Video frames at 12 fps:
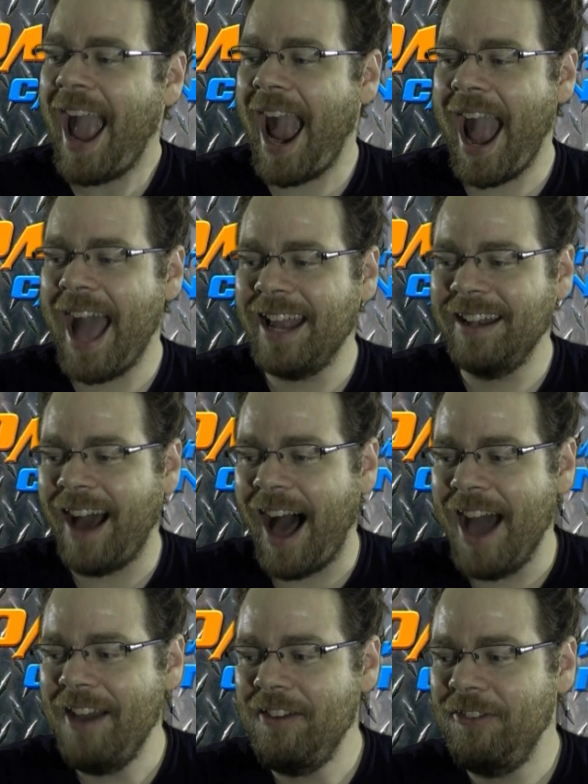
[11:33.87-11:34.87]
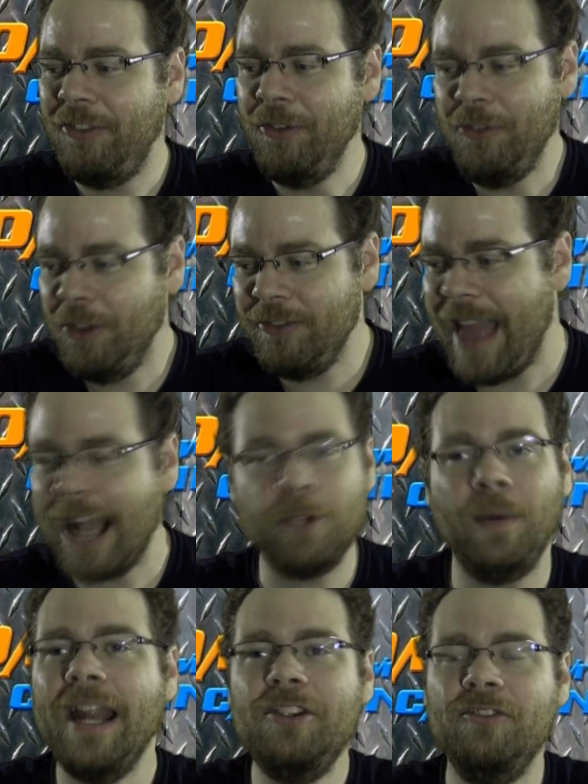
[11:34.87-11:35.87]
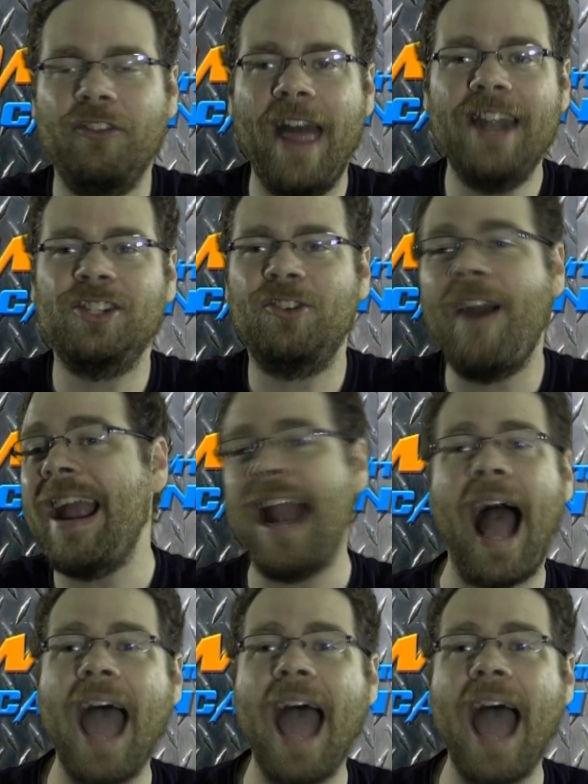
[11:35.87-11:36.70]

and the explanation for that is great.